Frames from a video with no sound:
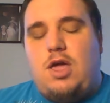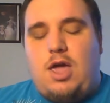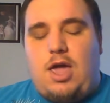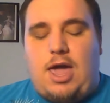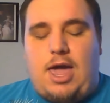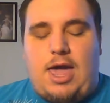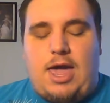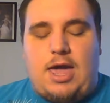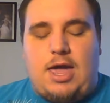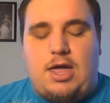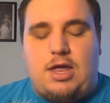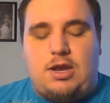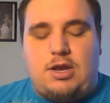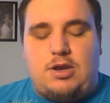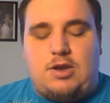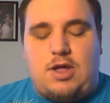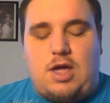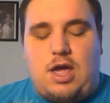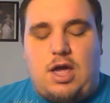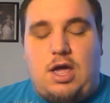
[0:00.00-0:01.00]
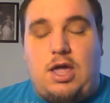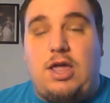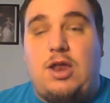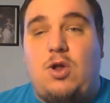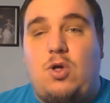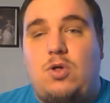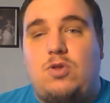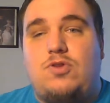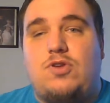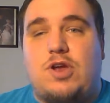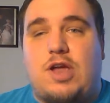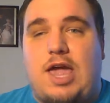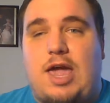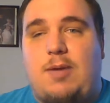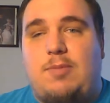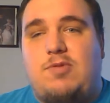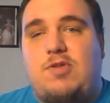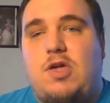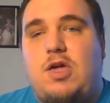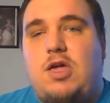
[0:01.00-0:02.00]
and it holds your
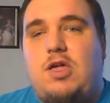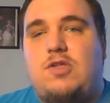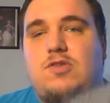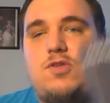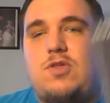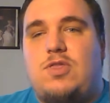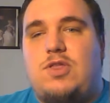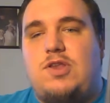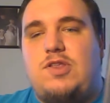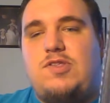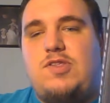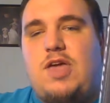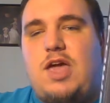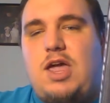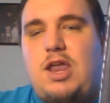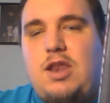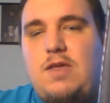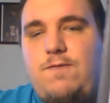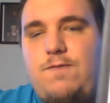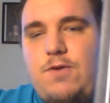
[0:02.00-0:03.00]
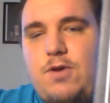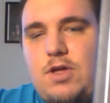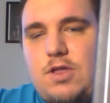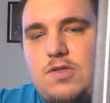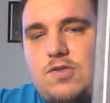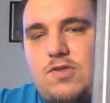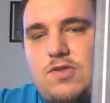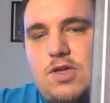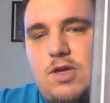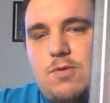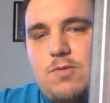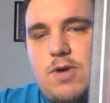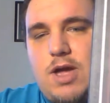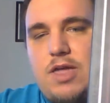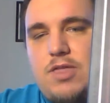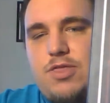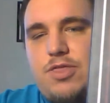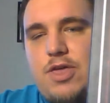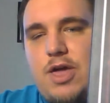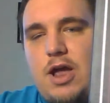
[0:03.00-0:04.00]
games. So the design, if you can see
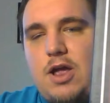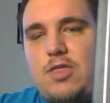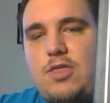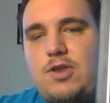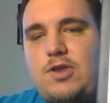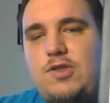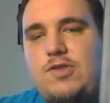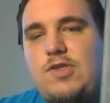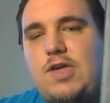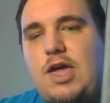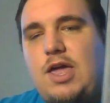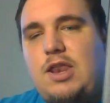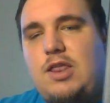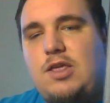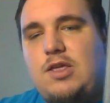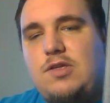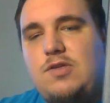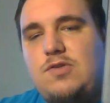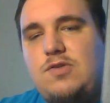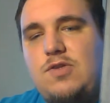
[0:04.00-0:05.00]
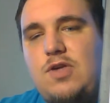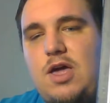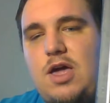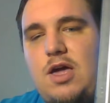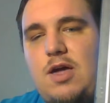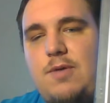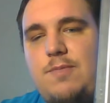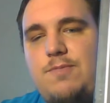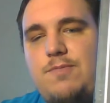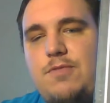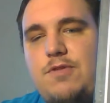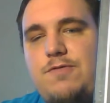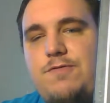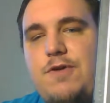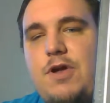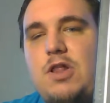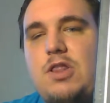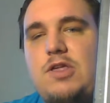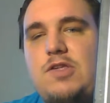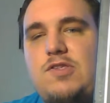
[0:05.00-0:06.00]
right there, the design is
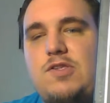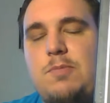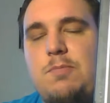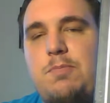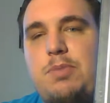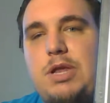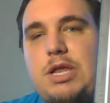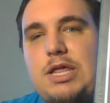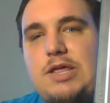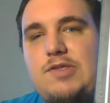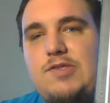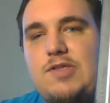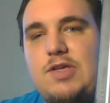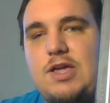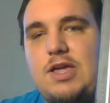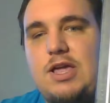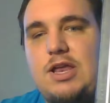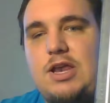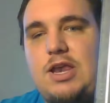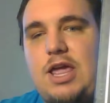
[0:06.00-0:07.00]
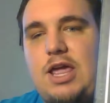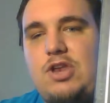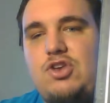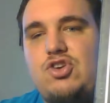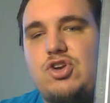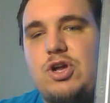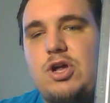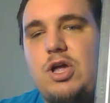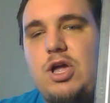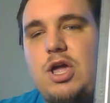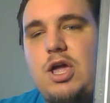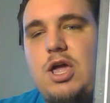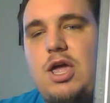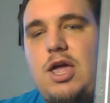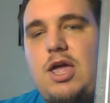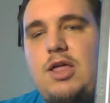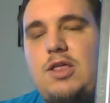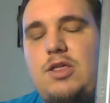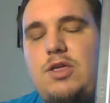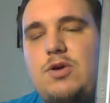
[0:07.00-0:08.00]
fairly simplistic in nature.
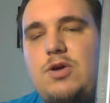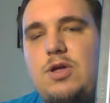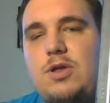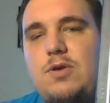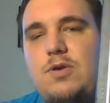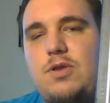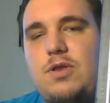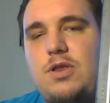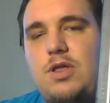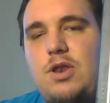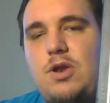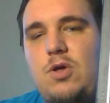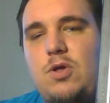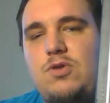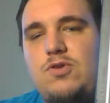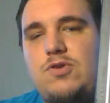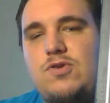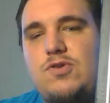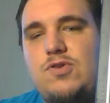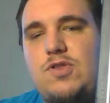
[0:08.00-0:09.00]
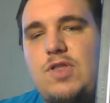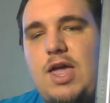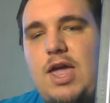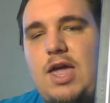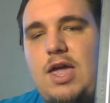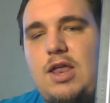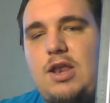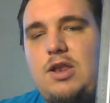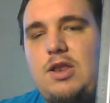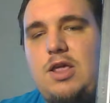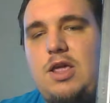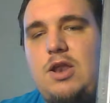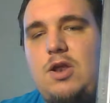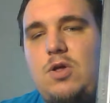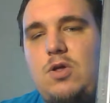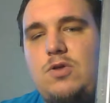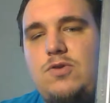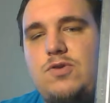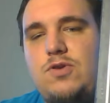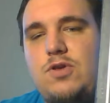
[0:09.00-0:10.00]
It holds your stand, it
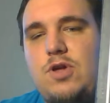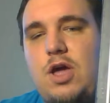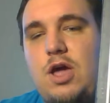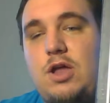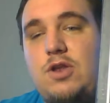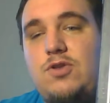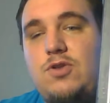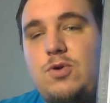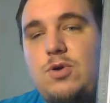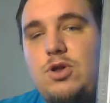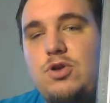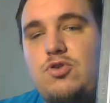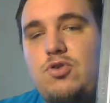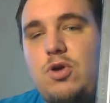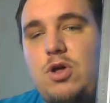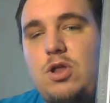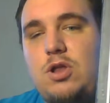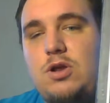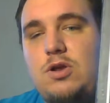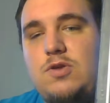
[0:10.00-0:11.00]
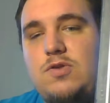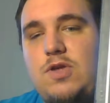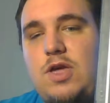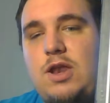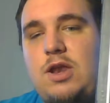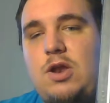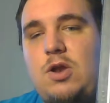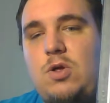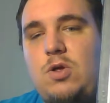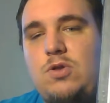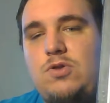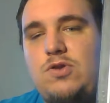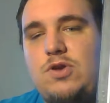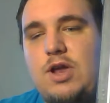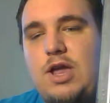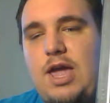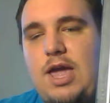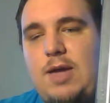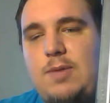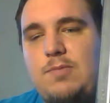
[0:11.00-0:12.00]
holds your, two controllers, and it holds
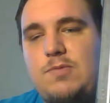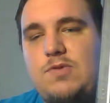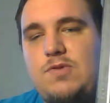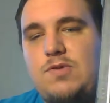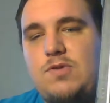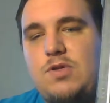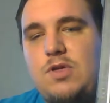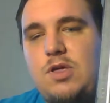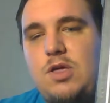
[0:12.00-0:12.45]
your games.